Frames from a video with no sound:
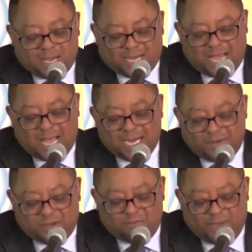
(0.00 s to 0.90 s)
kind of
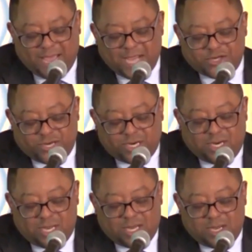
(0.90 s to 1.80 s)
compassion and
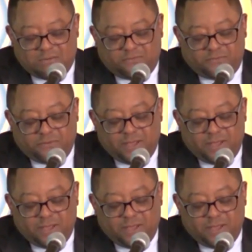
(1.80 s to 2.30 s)
love